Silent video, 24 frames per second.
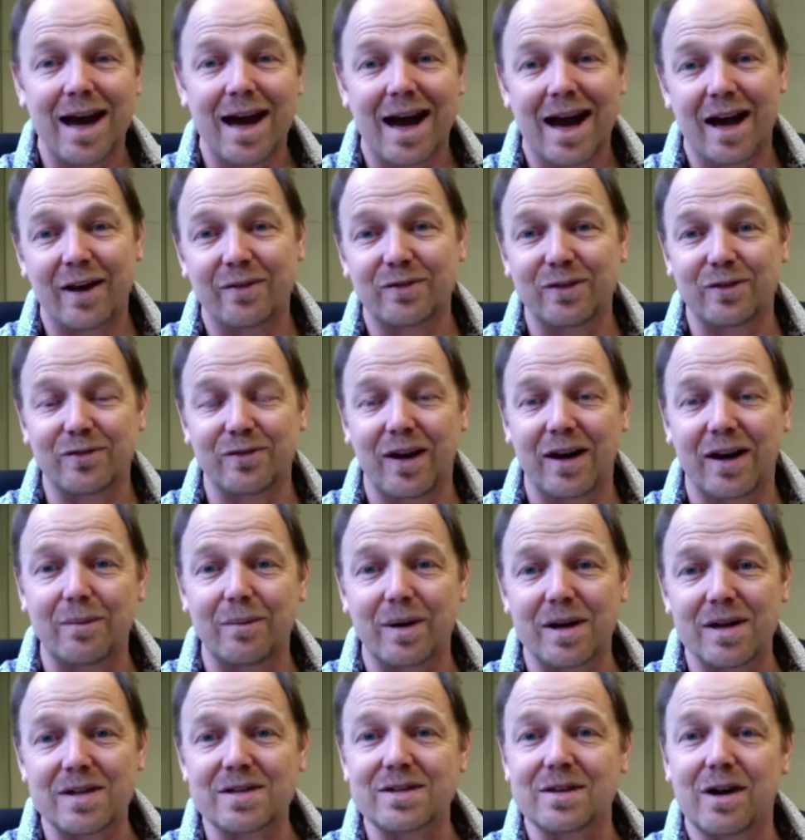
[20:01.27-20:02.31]
I have to find it
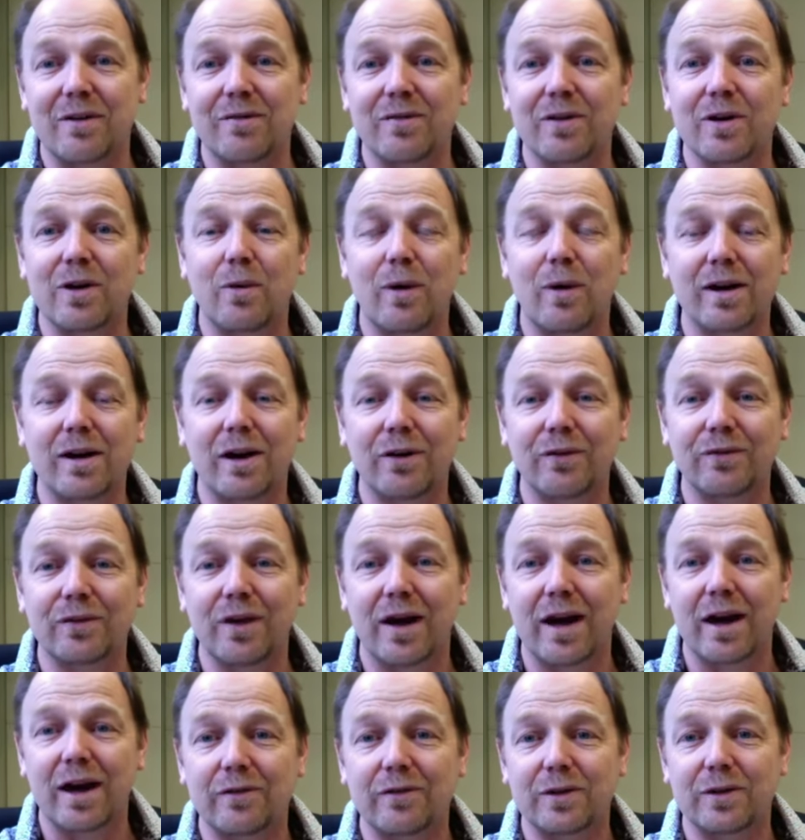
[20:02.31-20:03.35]
myself, and quite often
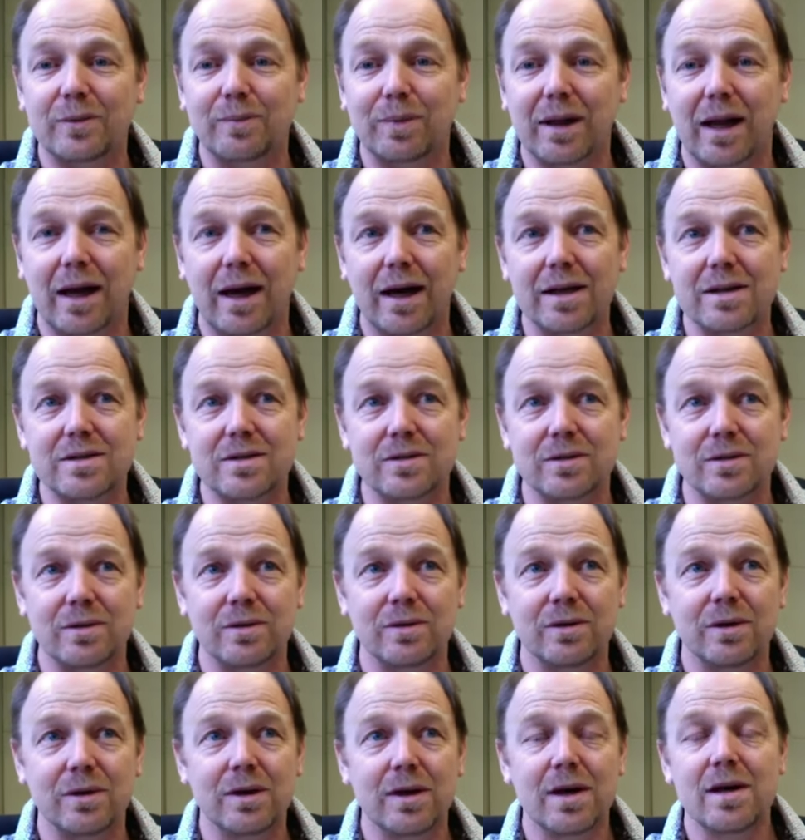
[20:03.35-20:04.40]
I to apply
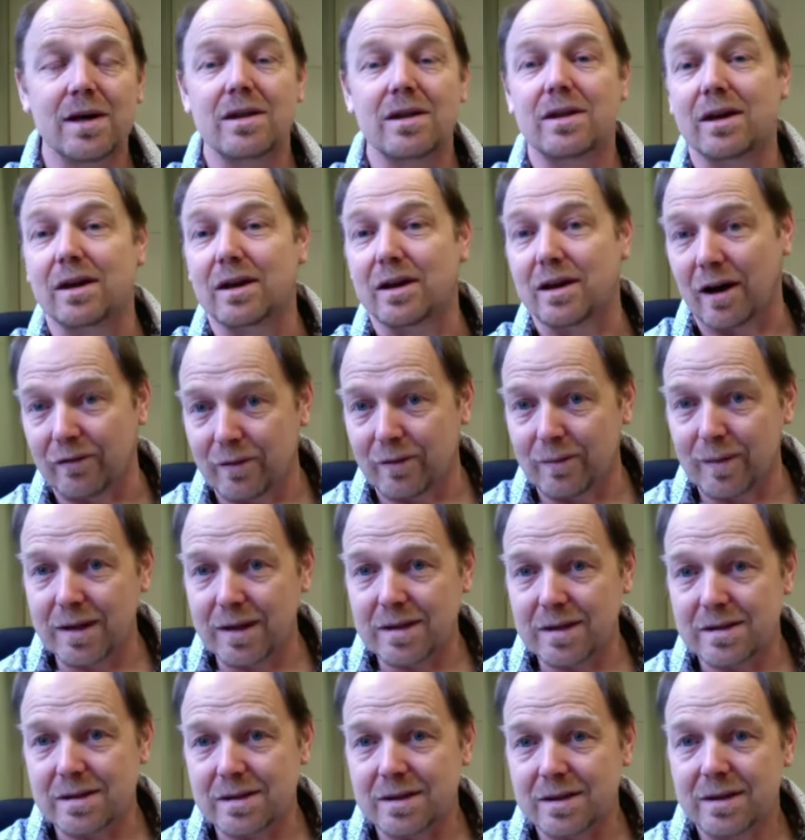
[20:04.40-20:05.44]
to the
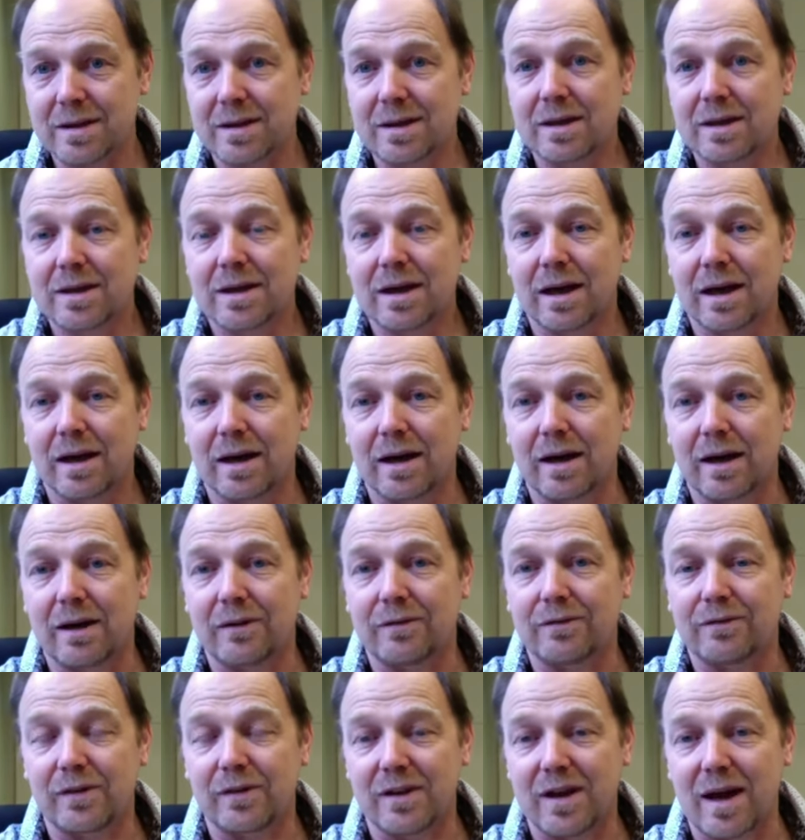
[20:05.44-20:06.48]
government uh,
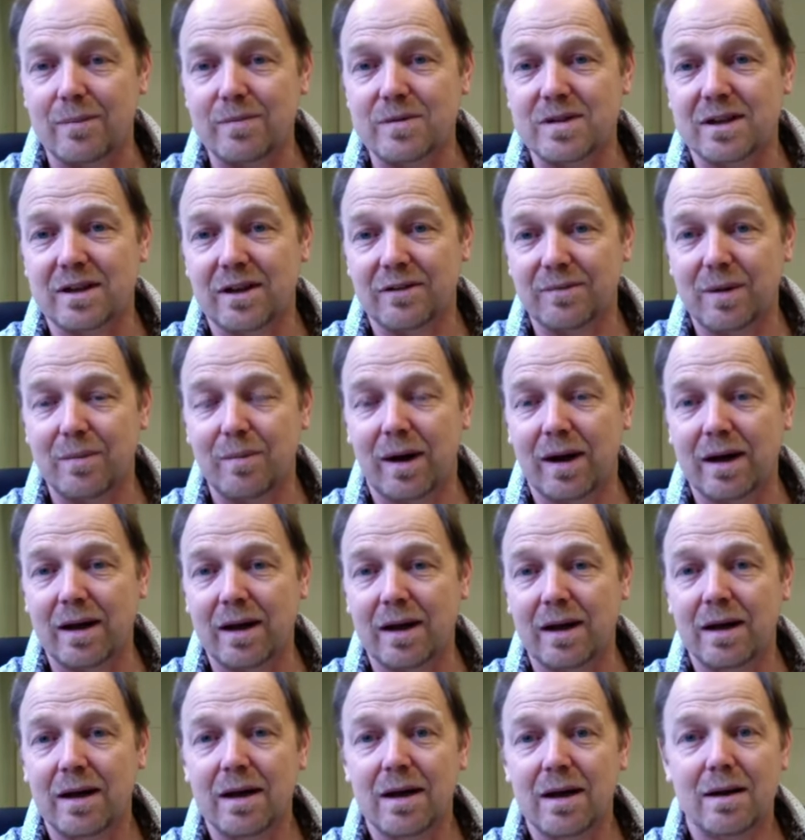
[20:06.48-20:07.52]
for them to give me
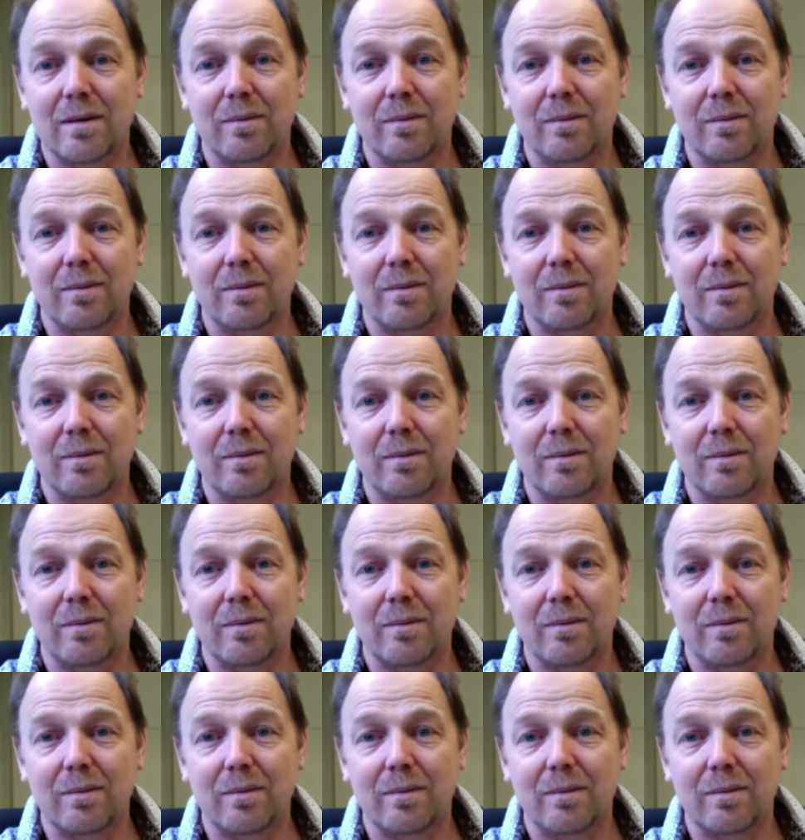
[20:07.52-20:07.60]
money.